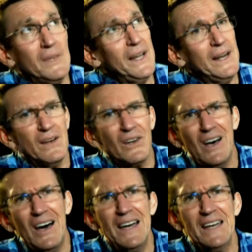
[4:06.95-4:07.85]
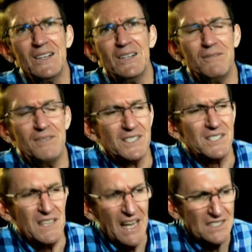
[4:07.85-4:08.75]
And in light of
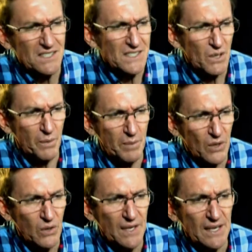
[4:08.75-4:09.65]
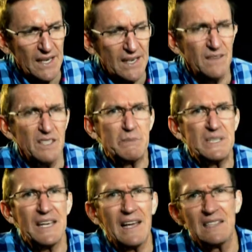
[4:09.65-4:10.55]
this lesson that we've been looking at in this
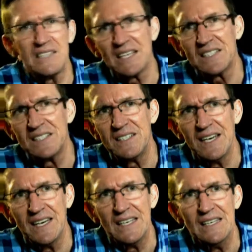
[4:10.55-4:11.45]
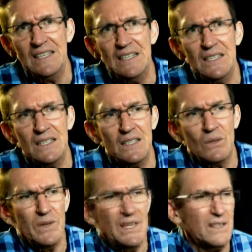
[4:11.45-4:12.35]
particular text today,
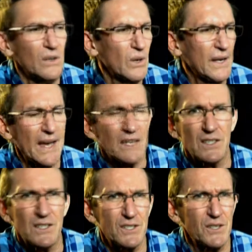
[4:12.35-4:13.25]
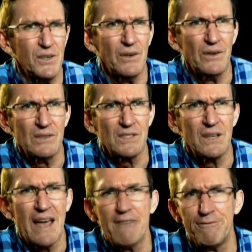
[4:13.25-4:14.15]
we need to look at our concerns
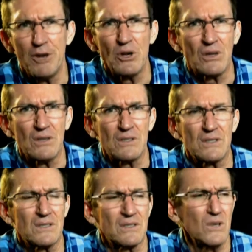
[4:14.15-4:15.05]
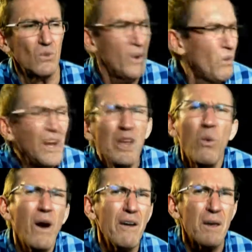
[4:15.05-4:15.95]
and our focus. So what do you
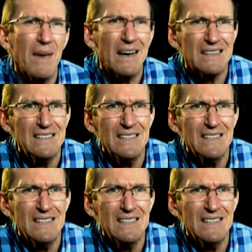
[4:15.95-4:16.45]
worry about?